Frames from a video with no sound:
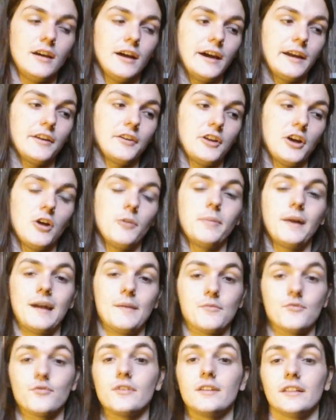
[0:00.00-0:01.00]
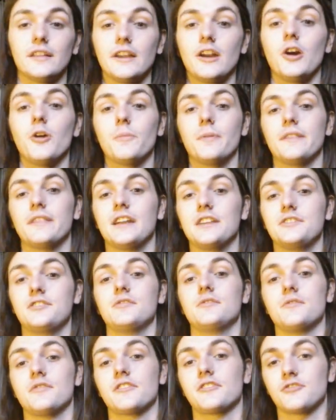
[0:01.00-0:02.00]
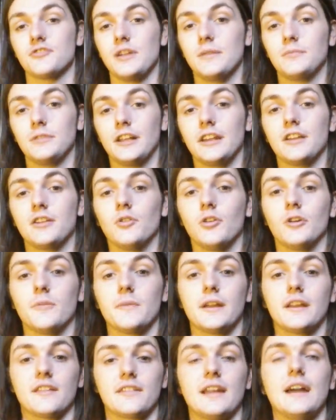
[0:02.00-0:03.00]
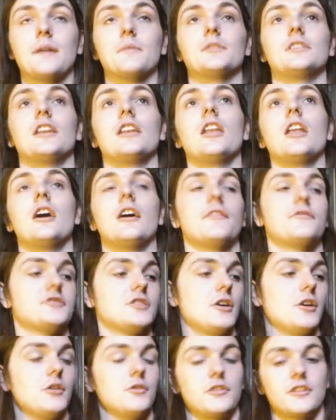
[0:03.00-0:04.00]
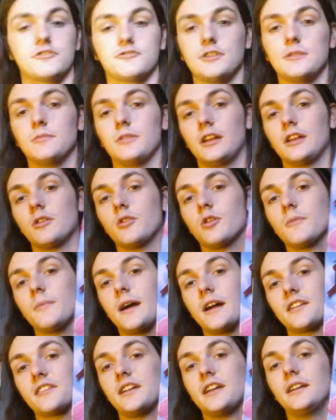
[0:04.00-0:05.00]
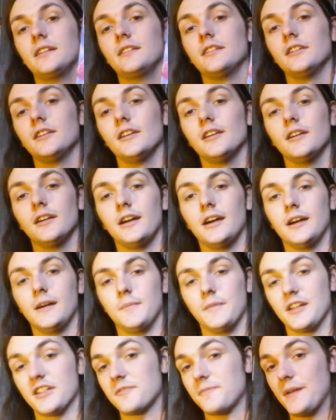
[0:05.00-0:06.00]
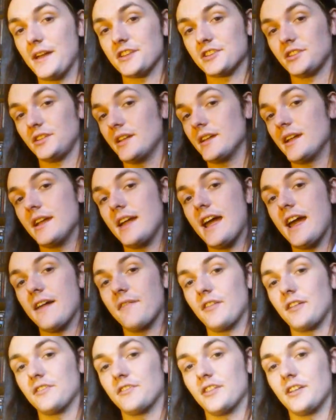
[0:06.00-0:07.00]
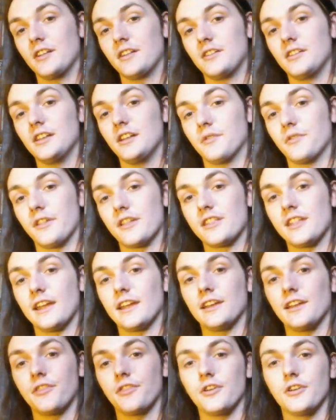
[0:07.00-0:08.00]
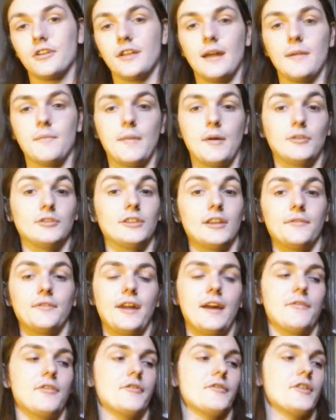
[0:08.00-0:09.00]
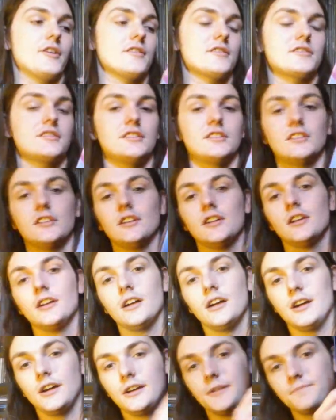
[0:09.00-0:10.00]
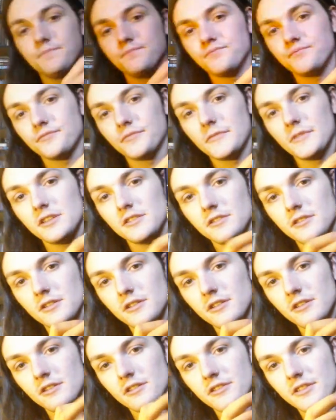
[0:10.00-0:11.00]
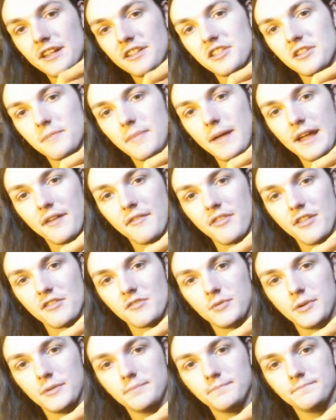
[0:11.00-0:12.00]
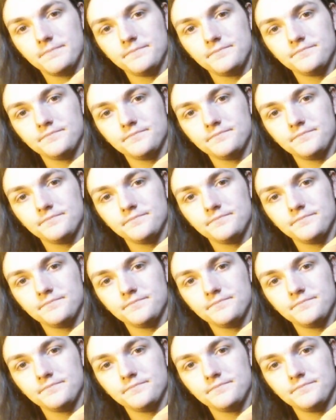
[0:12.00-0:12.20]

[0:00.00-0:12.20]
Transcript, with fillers: I don't know, but I'm really hoping they do Scream Bloody Gore because I would love to own a Scream Bloody Gore box set. Um, especially having the, you know, the second and third album, I would love to have the first. Um, so that's the back of this one.